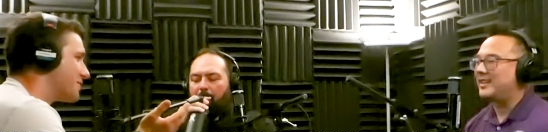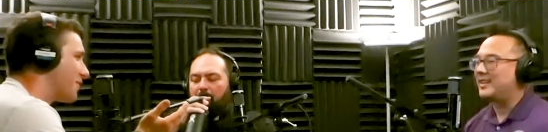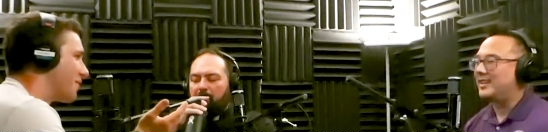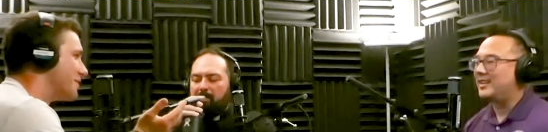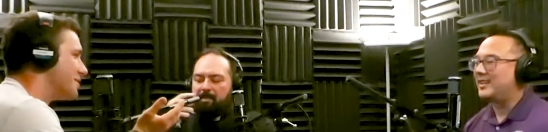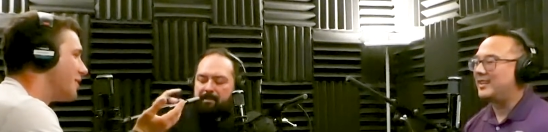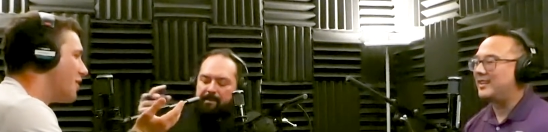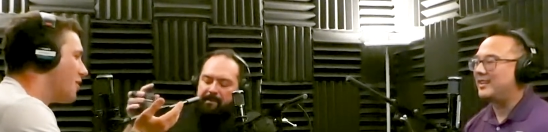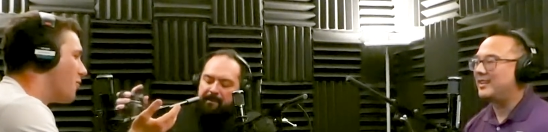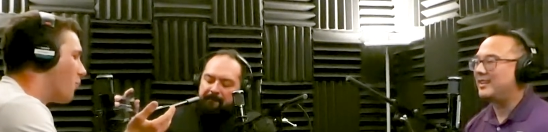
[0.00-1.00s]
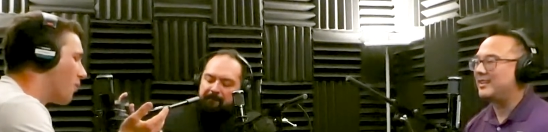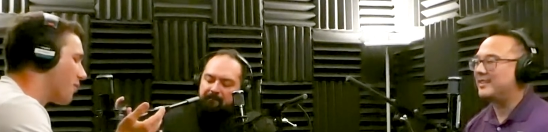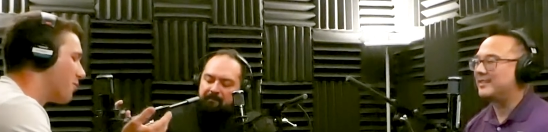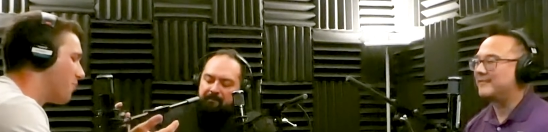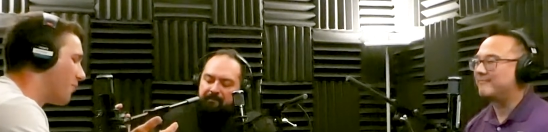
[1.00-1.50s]
Speaker 1: as far as what
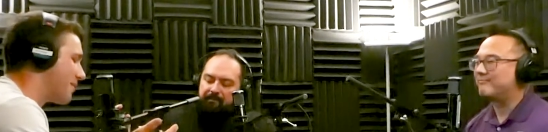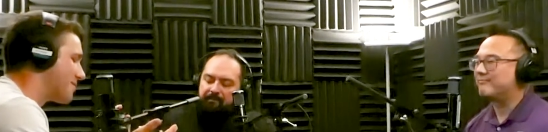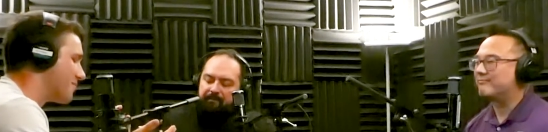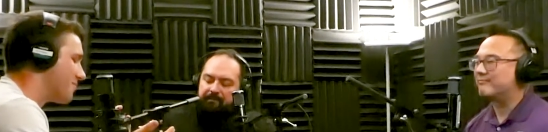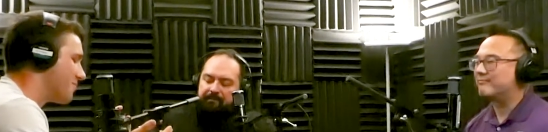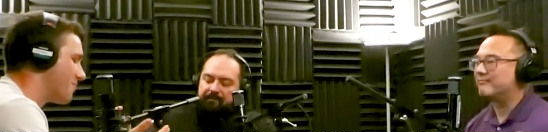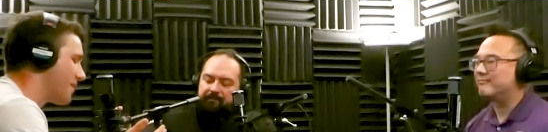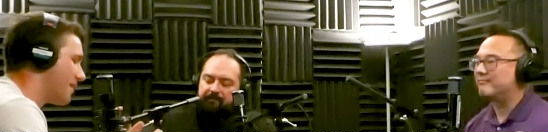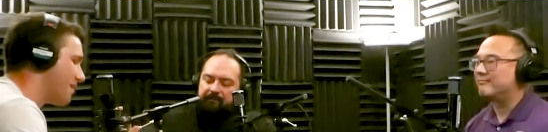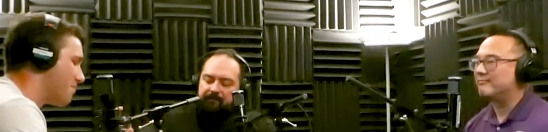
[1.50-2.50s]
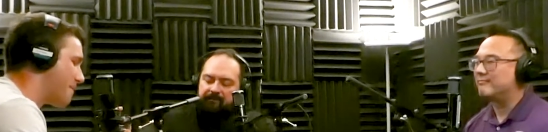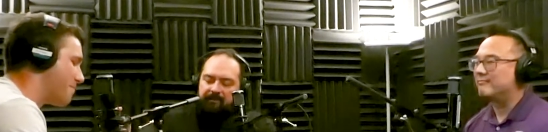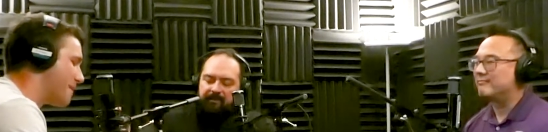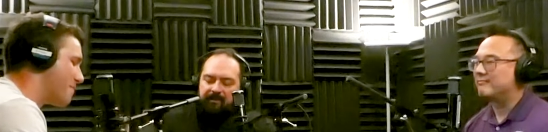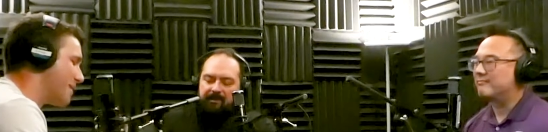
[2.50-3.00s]
are the points of maybe
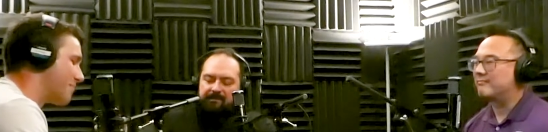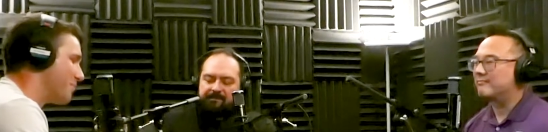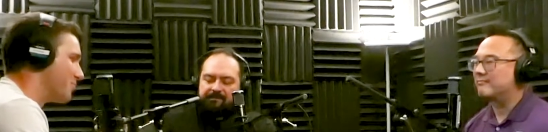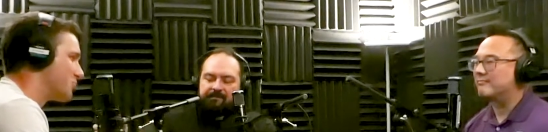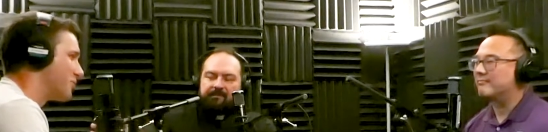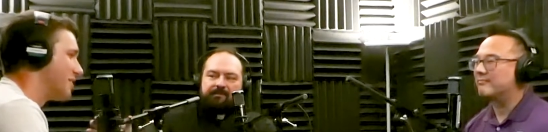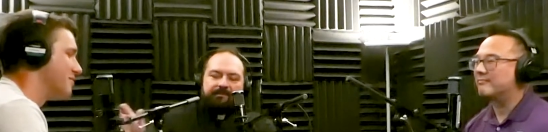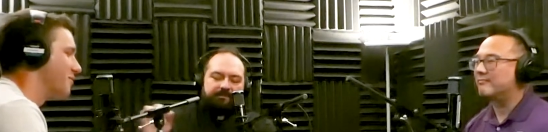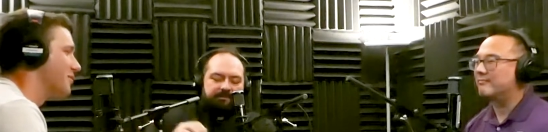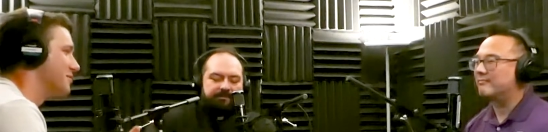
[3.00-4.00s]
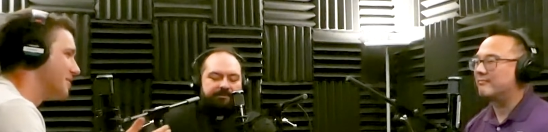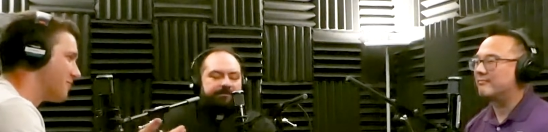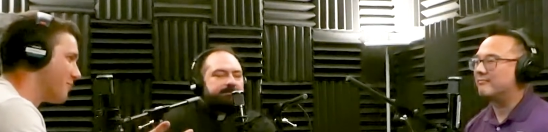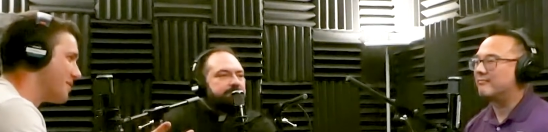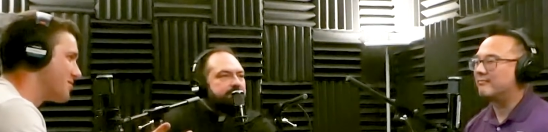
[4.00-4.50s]
making people stray as far as the
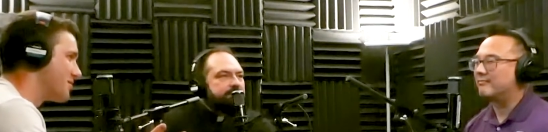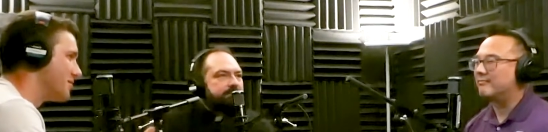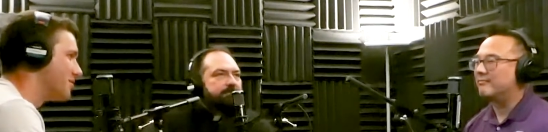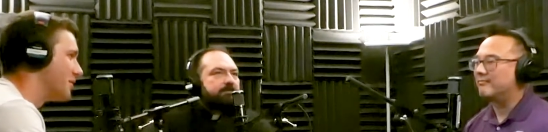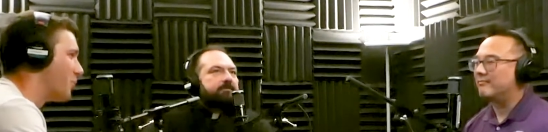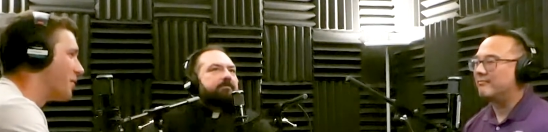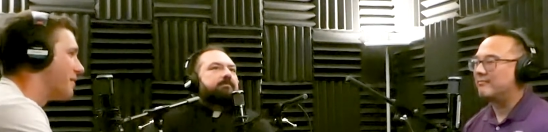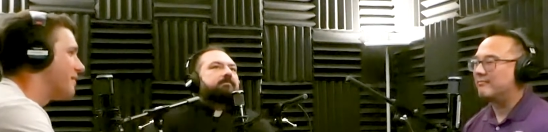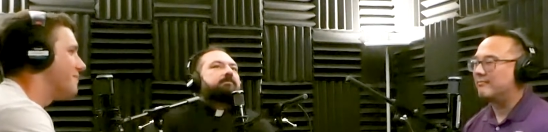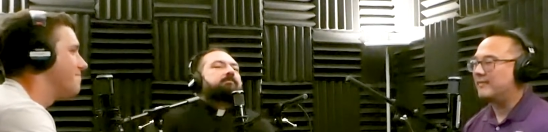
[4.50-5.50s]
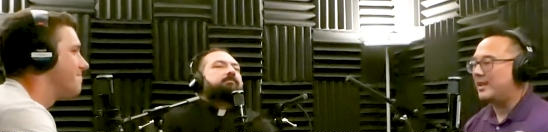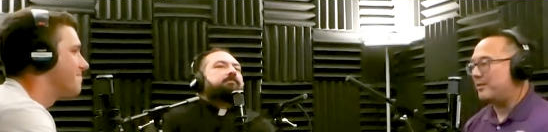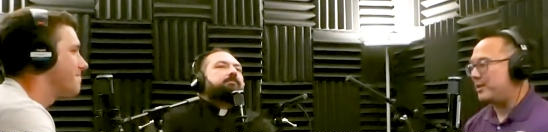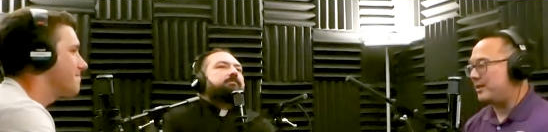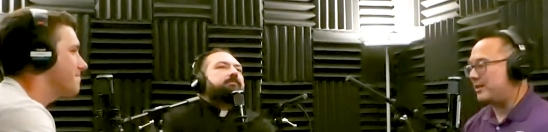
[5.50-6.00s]
information and whatnot?
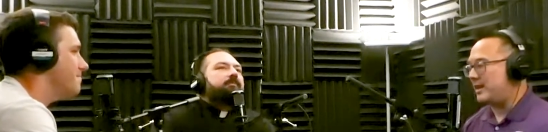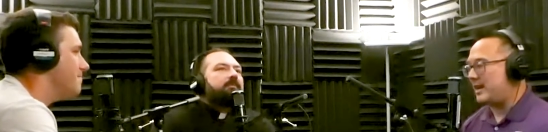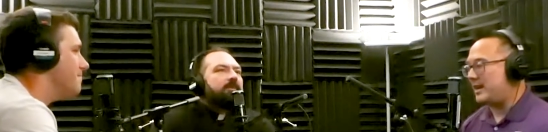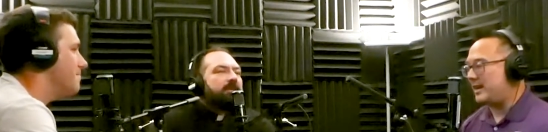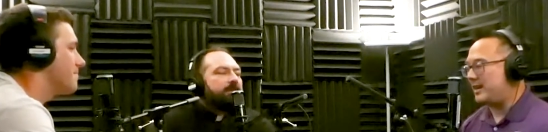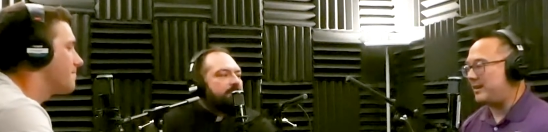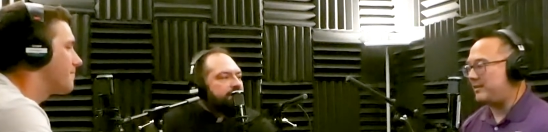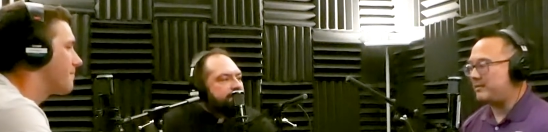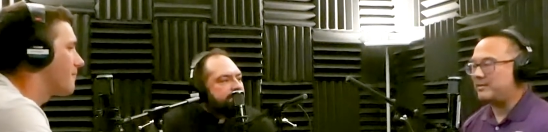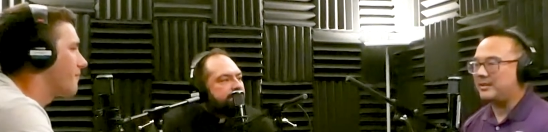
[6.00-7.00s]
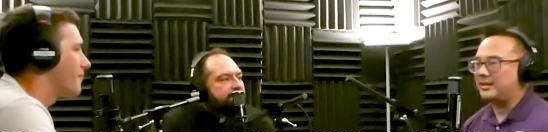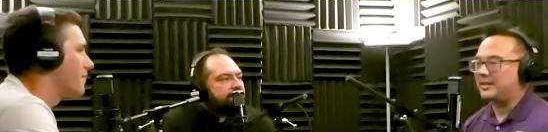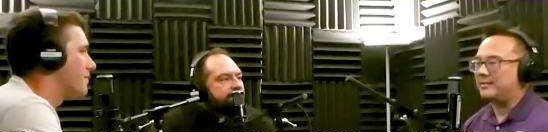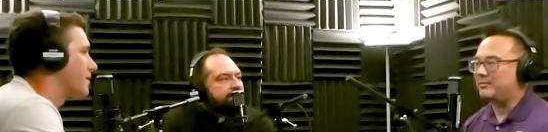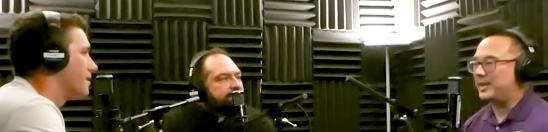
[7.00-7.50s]
Speaker 2: Well,
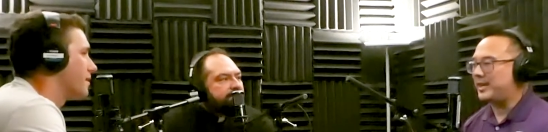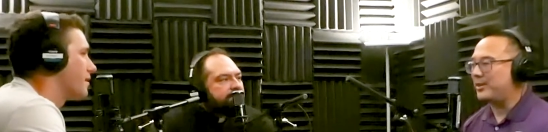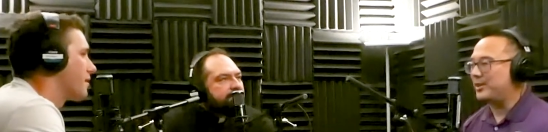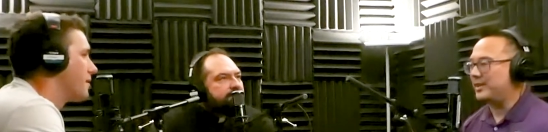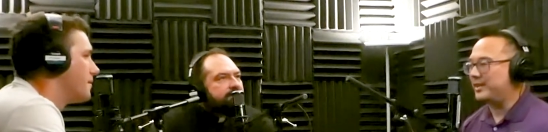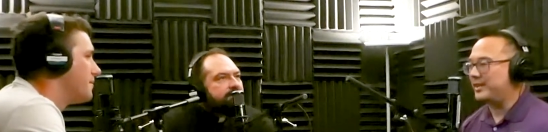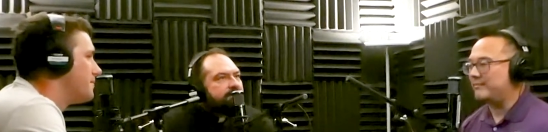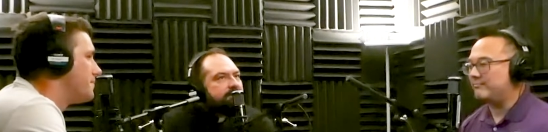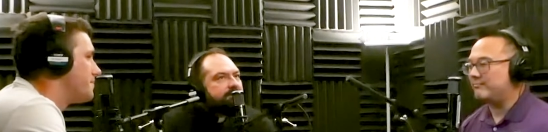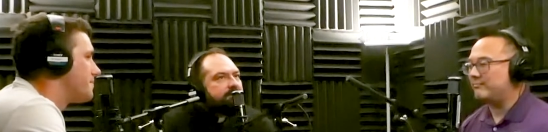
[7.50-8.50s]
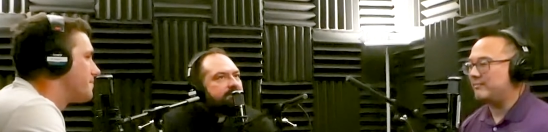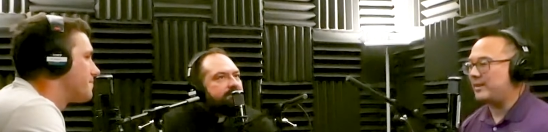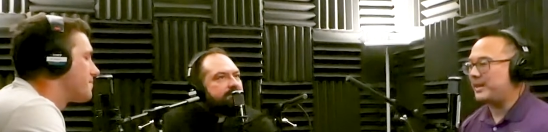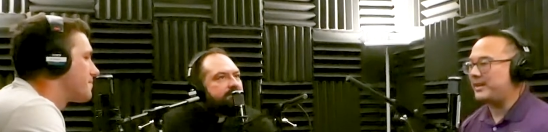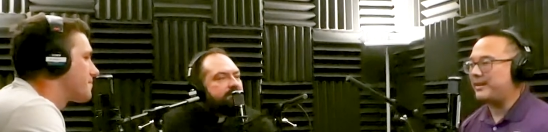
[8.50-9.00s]
when I go to clinic
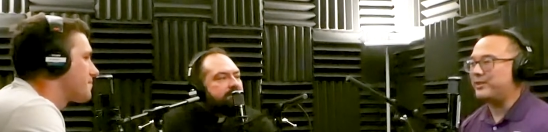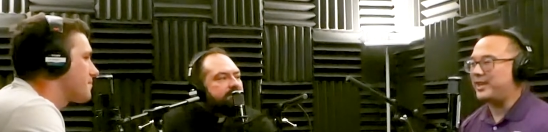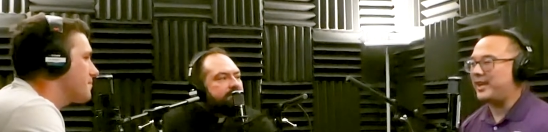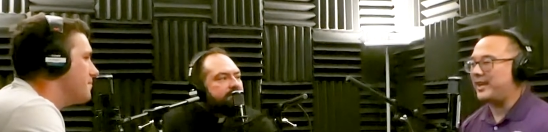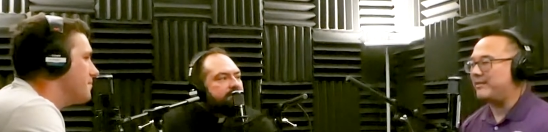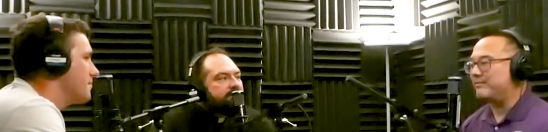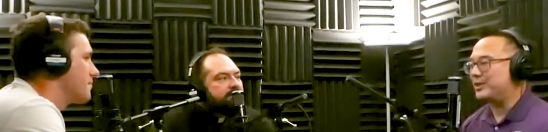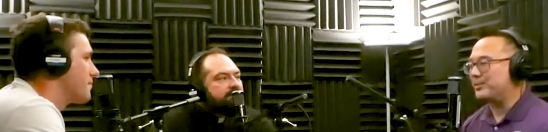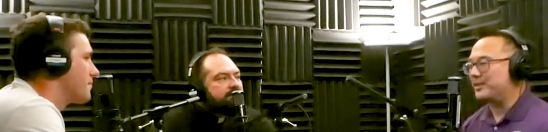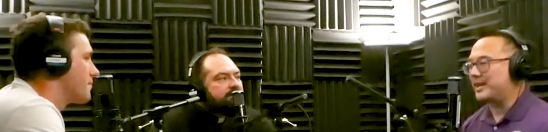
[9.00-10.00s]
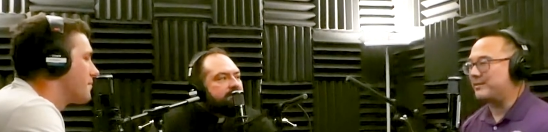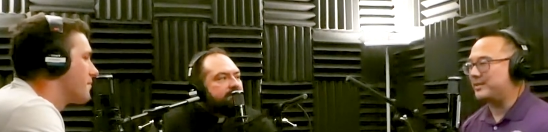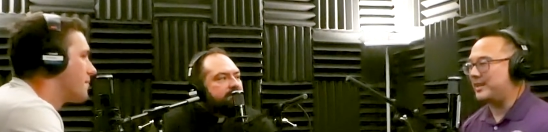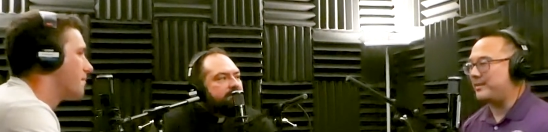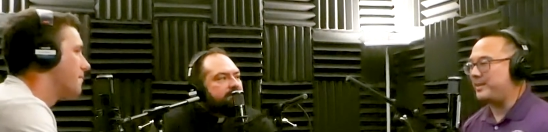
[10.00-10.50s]
about every day, multiple times
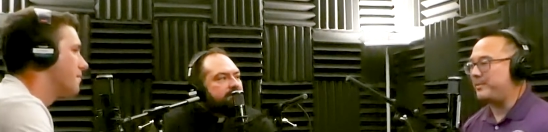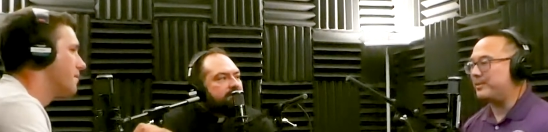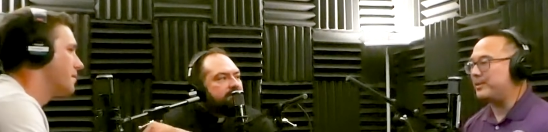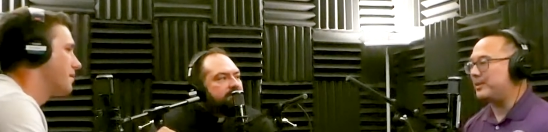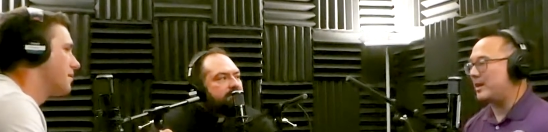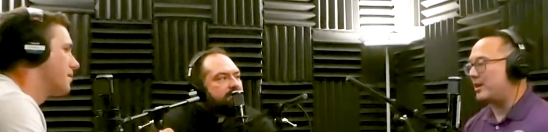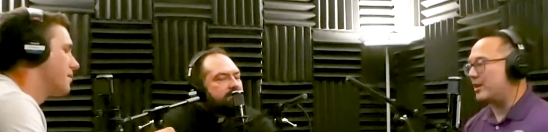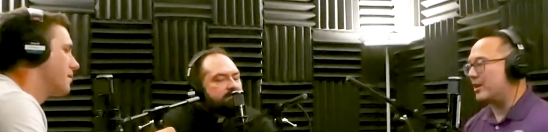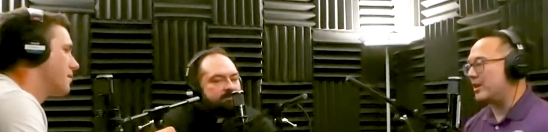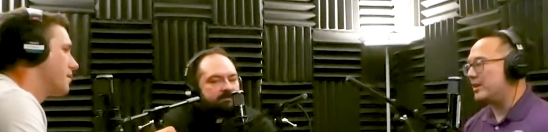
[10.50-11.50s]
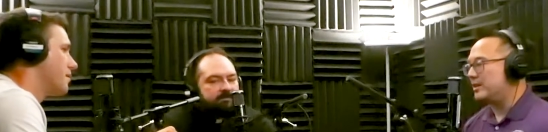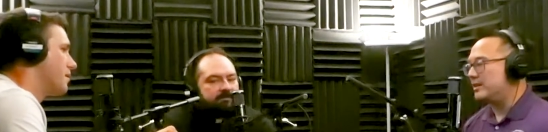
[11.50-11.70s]
a day, people are